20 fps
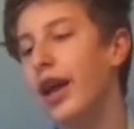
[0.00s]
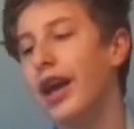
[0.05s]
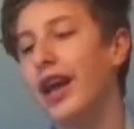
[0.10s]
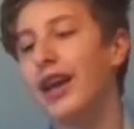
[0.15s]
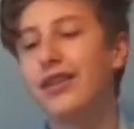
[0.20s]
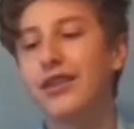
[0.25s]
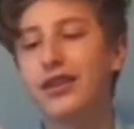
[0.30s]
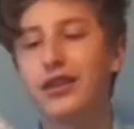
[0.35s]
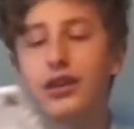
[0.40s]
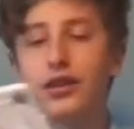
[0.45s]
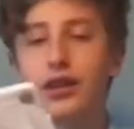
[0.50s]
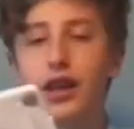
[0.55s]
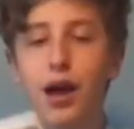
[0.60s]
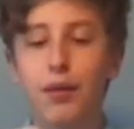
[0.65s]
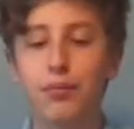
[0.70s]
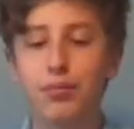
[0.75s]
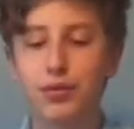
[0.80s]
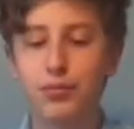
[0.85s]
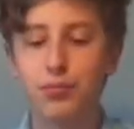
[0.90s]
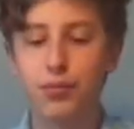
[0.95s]
It's
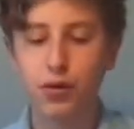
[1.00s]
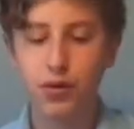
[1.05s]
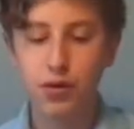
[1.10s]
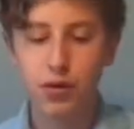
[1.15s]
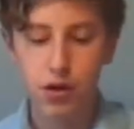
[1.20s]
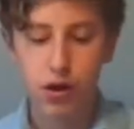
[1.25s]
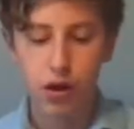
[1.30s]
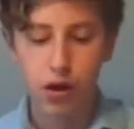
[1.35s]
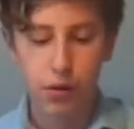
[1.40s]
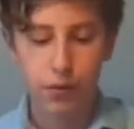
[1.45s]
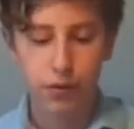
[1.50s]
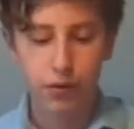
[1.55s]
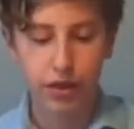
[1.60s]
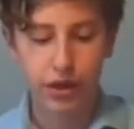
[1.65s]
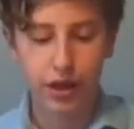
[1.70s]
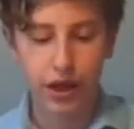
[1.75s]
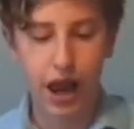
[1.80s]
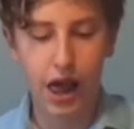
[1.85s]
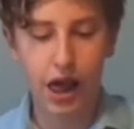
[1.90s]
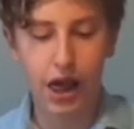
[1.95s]
collapsible with
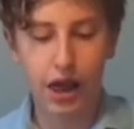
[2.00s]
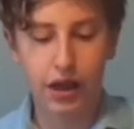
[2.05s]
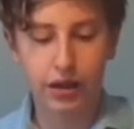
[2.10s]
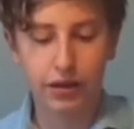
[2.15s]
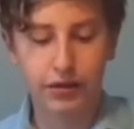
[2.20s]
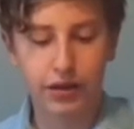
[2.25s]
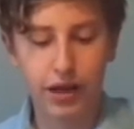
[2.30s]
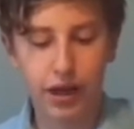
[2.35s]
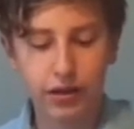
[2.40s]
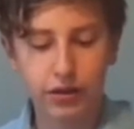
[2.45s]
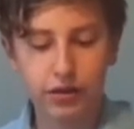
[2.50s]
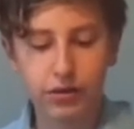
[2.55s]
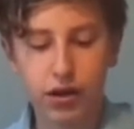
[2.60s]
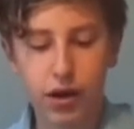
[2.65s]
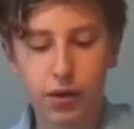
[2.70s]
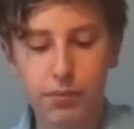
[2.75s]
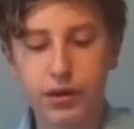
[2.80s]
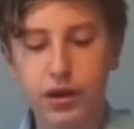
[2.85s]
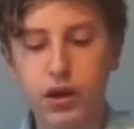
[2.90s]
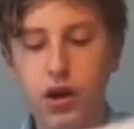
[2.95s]
a
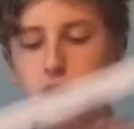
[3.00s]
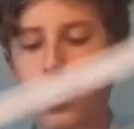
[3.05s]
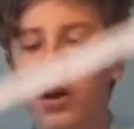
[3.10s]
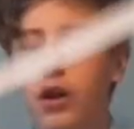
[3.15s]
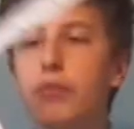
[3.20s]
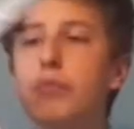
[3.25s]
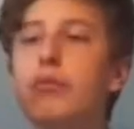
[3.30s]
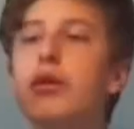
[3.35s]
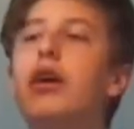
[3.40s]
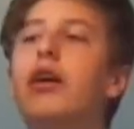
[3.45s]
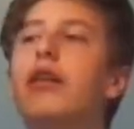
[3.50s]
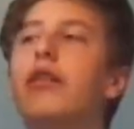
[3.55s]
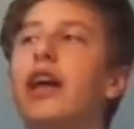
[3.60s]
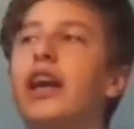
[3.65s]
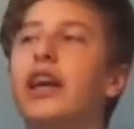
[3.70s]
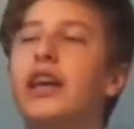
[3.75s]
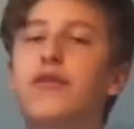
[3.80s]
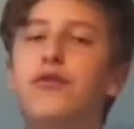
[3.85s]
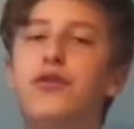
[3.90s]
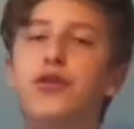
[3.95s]
telescoping arm
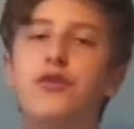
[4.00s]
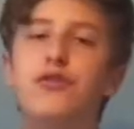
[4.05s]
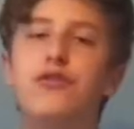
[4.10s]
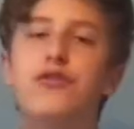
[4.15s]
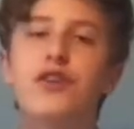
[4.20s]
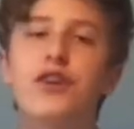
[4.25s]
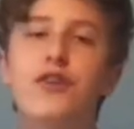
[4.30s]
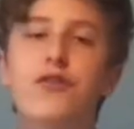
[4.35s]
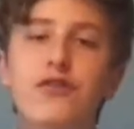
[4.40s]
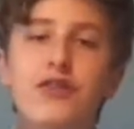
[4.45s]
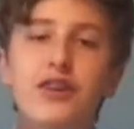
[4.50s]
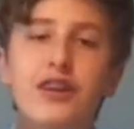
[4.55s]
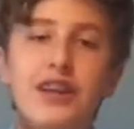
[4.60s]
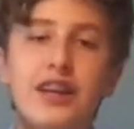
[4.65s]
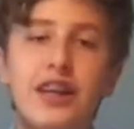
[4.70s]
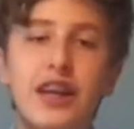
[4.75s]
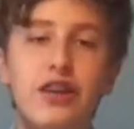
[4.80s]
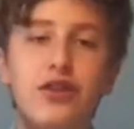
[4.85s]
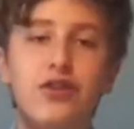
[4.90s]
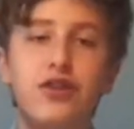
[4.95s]
that gives you
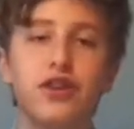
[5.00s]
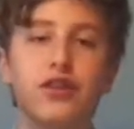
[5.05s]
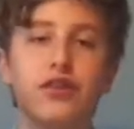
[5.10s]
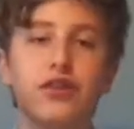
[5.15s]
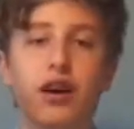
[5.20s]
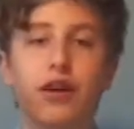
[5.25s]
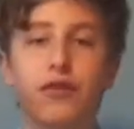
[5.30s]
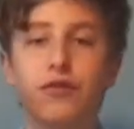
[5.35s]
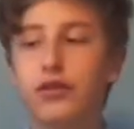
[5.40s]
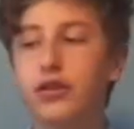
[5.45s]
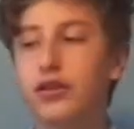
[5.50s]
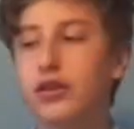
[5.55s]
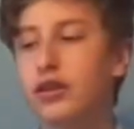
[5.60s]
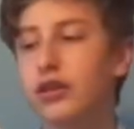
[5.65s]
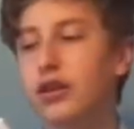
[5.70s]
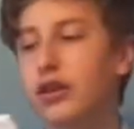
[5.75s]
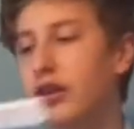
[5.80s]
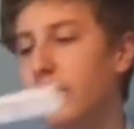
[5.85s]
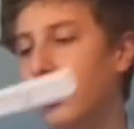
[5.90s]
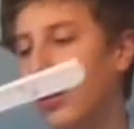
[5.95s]
15 inches
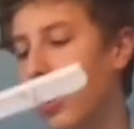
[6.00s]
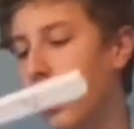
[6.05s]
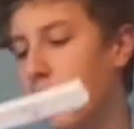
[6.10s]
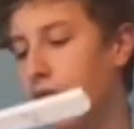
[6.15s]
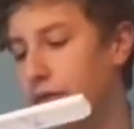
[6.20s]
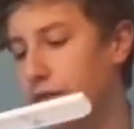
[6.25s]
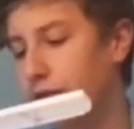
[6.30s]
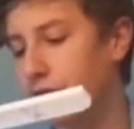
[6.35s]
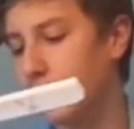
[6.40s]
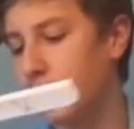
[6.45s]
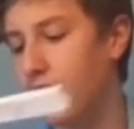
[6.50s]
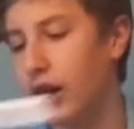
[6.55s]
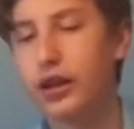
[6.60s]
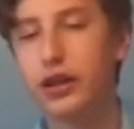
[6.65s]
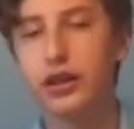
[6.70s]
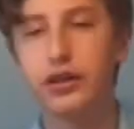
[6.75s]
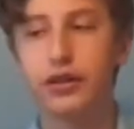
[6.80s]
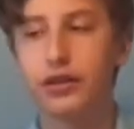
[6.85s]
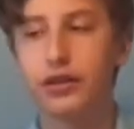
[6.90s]
of cutting